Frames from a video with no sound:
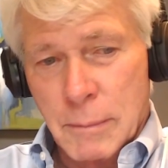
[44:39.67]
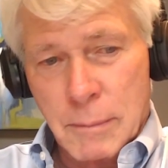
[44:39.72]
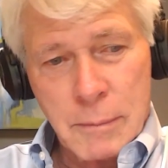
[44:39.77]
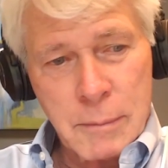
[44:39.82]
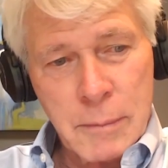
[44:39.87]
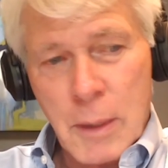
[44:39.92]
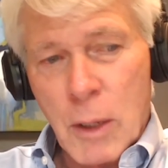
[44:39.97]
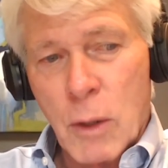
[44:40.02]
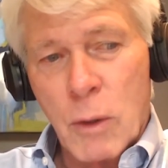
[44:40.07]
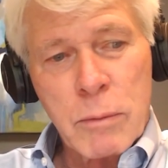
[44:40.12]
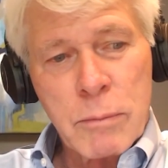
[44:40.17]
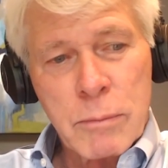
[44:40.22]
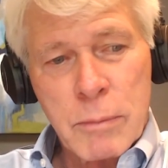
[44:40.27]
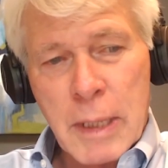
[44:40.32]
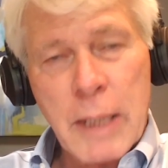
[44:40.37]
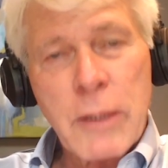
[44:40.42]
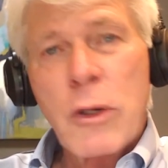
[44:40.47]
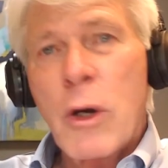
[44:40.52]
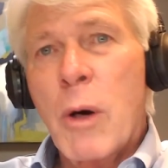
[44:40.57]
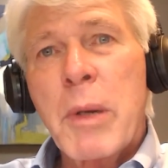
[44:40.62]
No,
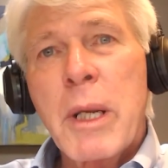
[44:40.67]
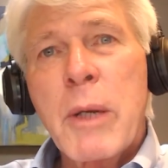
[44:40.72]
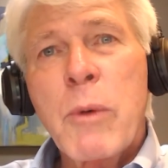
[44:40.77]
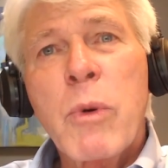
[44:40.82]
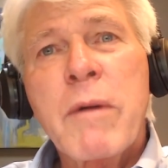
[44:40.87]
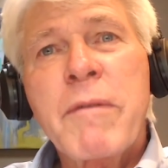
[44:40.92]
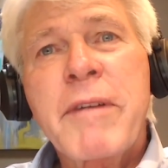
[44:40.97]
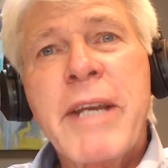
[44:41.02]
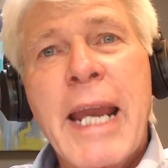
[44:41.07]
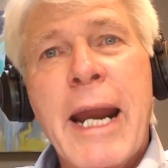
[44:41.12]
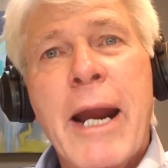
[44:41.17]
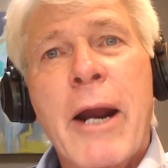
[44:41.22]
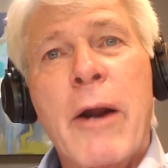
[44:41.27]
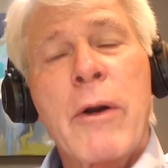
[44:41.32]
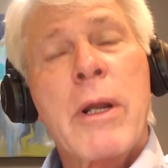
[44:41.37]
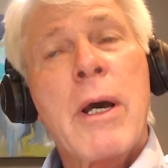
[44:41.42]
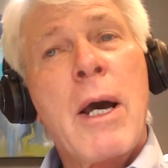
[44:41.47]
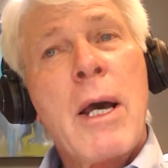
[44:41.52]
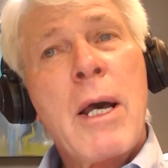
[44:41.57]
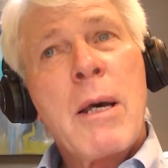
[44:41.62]
and nobody would have
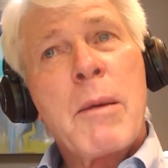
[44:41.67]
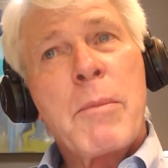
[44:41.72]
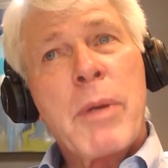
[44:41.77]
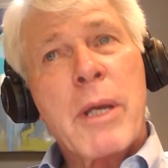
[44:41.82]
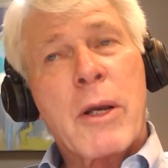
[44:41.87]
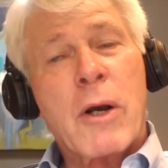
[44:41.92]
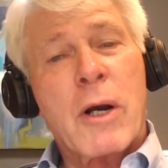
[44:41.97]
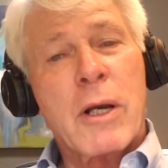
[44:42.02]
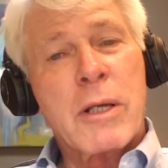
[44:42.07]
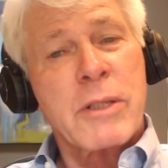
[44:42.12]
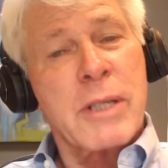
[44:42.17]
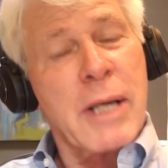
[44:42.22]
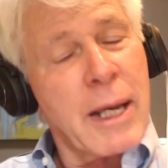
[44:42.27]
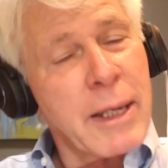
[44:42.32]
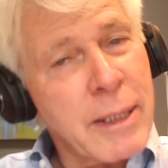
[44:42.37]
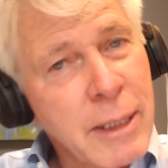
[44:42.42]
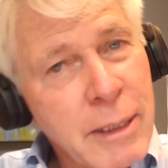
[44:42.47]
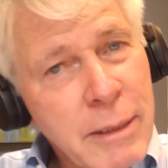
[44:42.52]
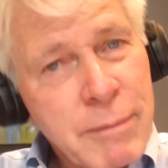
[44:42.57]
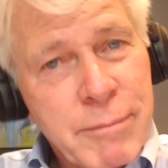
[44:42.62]
cared, because I
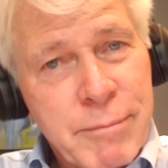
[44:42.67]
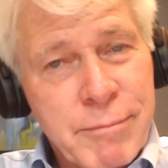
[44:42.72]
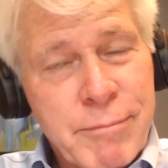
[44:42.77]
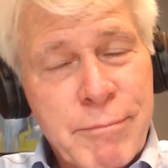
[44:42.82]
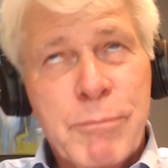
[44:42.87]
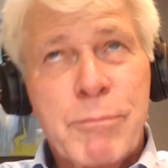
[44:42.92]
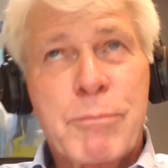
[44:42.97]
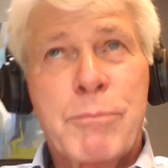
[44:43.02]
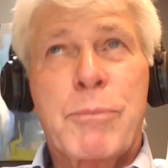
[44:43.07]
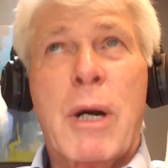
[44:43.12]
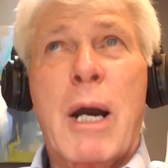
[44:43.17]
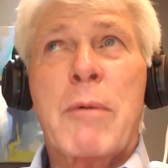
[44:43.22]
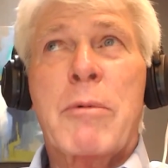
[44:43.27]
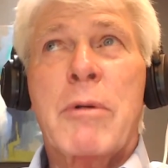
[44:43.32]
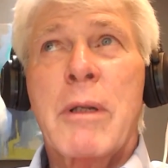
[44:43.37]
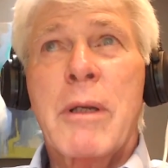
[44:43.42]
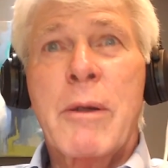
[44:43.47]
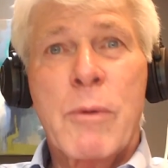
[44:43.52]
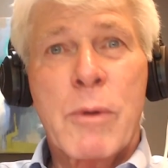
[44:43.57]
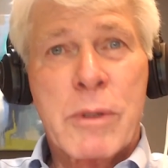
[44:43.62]
can
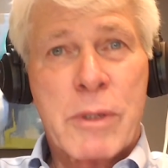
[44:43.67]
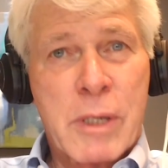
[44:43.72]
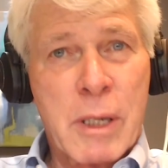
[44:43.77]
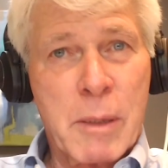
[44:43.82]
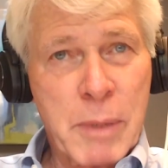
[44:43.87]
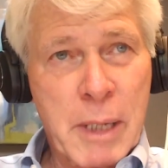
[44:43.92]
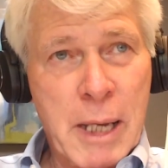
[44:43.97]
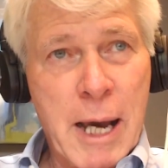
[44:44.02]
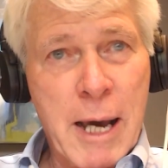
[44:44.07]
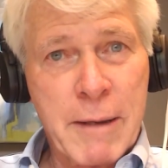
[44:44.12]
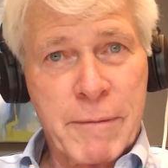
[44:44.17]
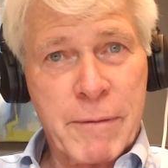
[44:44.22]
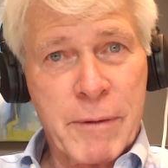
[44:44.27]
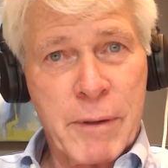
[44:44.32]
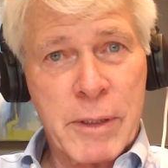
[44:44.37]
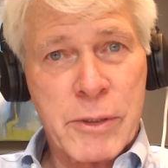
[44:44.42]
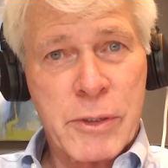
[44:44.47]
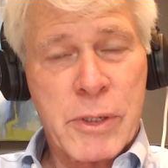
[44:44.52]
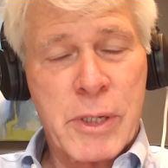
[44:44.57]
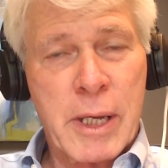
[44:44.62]
probably with some
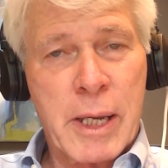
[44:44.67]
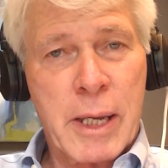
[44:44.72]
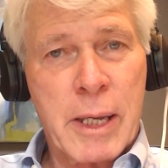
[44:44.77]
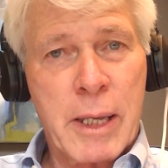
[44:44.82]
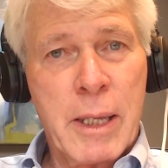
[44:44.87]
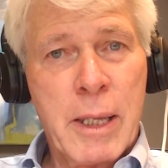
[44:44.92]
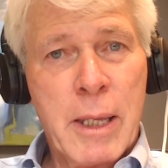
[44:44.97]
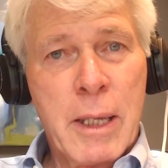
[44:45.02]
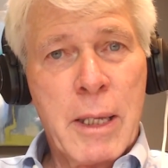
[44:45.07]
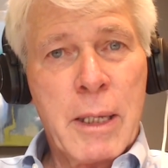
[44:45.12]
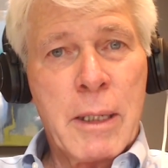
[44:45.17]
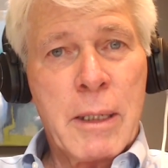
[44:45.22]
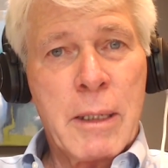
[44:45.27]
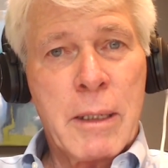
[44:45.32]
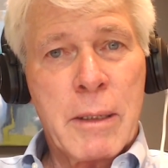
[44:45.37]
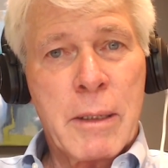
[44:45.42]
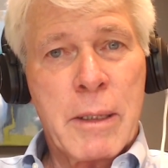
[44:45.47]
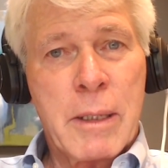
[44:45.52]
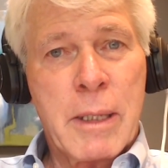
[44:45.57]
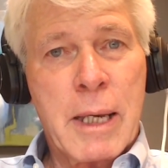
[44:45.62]
confidence say
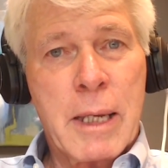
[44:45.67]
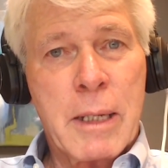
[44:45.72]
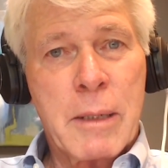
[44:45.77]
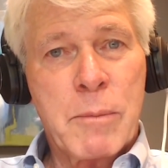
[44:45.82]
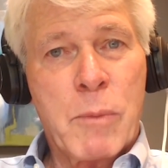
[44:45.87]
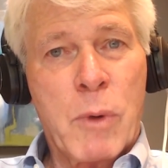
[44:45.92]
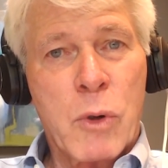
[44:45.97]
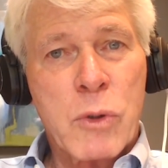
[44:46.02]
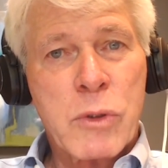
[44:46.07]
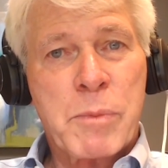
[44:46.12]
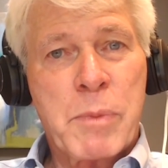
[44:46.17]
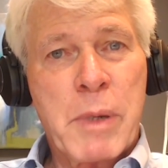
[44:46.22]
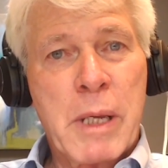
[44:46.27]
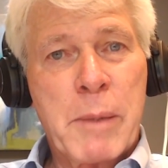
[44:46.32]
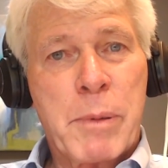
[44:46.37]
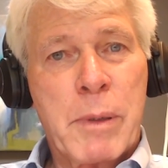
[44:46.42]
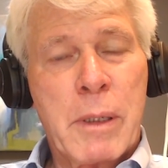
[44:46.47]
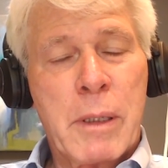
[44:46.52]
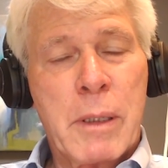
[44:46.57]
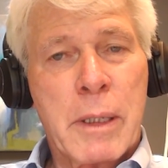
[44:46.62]
that most
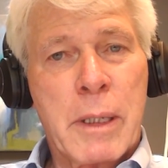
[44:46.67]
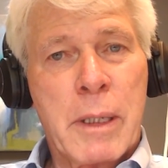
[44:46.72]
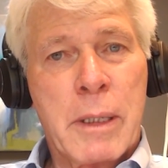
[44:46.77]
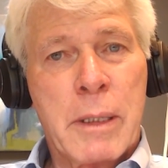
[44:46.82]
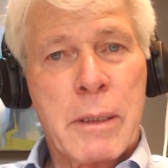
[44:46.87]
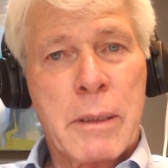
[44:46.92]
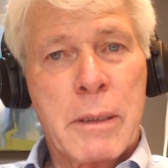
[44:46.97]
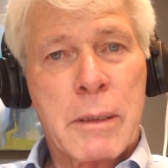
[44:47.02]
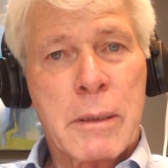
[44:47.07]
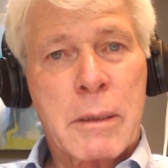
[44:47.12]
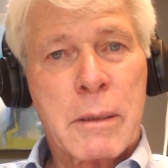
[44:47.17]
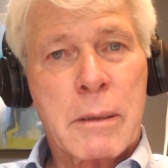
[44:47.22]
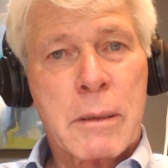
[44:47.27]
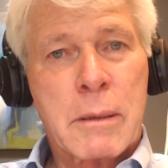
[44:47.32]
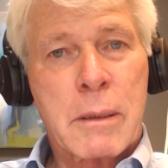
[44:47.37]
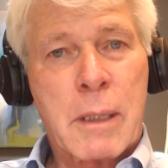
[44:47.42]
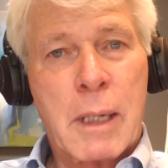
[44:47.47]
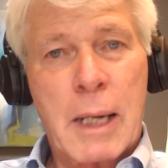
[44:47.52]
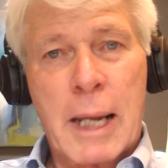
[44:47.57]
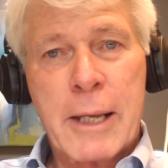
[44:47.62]
people in
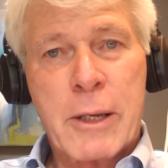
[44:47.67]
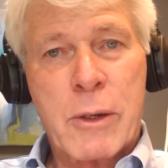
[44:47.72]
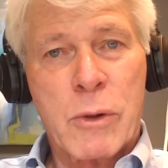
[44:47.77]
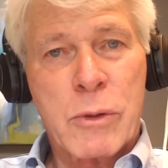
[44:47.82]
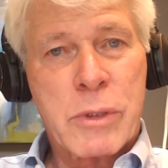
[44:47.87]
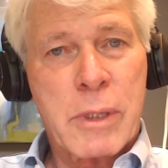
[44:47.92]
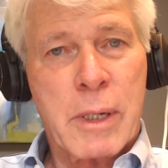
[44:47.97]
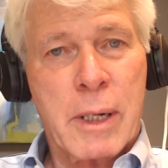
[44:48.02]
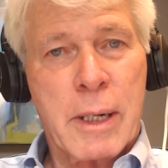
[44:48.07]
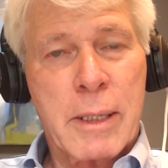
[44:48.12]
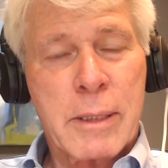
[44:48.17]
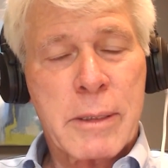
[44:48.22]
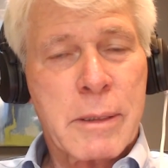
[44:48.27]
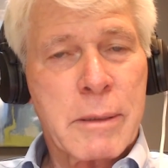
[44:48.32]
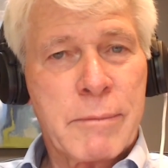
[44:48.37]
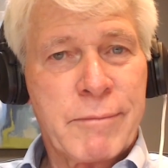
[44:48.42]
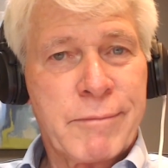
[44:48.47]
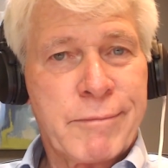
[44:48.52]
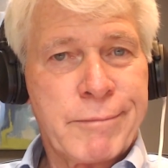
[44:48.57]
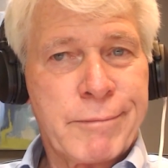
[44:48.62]

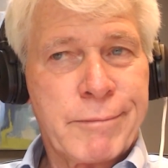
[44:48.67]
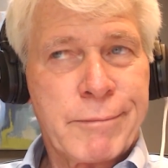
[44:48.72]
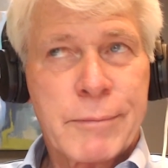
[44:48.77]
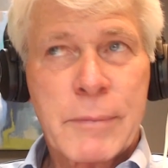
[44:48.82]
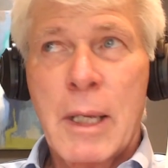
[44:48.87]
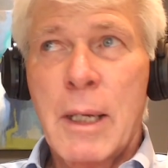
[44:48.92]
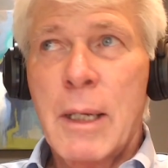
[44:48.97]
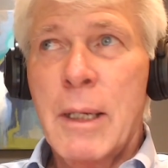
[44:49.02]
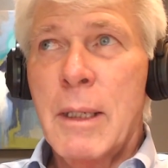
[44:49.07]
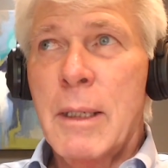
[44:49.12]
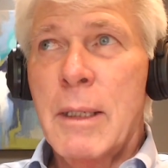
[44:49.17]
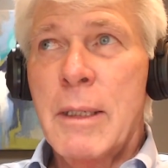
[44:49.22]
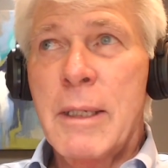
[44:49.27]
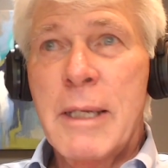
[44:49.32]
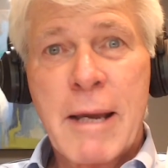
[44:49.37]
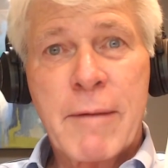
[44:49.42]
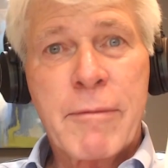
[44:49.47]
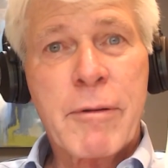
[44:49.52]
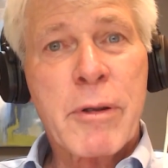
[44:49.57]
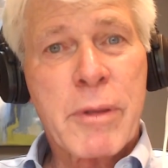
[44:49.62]
glycoscience
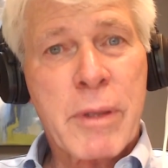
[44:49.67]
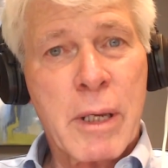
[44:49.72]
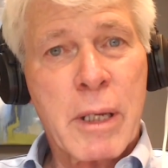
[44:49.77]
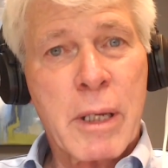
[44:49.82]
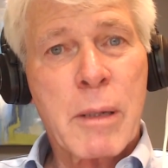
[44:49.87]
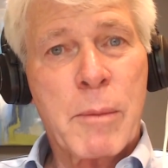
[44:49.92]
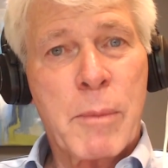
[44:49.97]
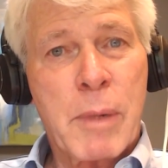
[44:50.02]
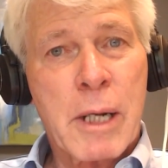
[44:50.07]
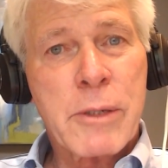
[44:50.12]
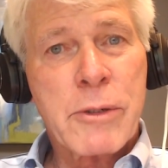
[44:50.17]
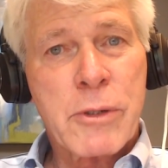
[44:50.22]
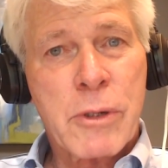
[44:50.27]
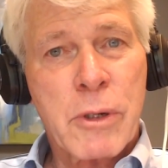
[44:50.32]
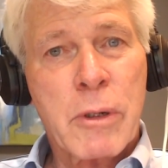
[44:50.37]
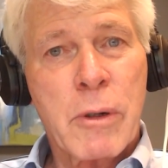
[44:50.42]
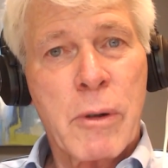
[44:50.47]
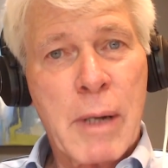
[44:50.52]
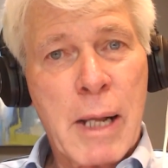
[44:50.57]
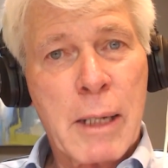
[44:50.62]
never think about
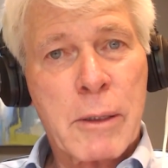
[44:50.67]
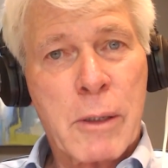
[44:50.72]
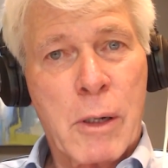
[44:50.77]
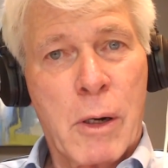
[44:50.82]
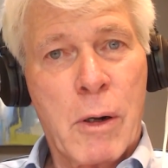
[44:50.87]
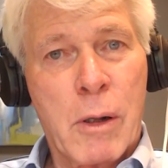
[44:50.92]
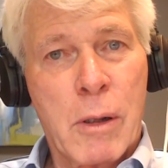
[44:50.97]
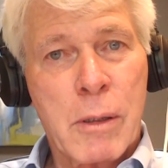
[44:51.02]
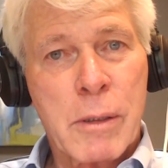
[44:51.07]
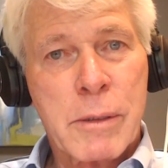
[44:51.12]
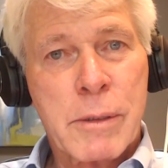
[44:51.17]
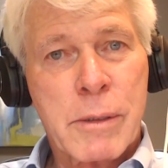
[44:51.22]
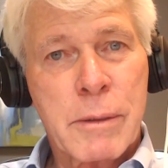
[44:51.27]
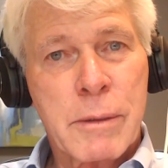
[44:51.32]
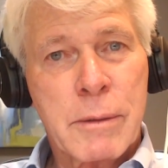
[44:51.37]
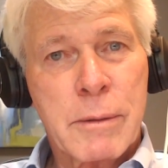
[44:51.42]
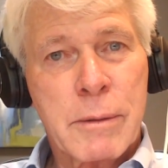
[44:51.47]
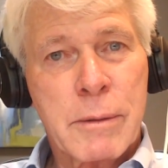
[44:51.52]
sugar alcohols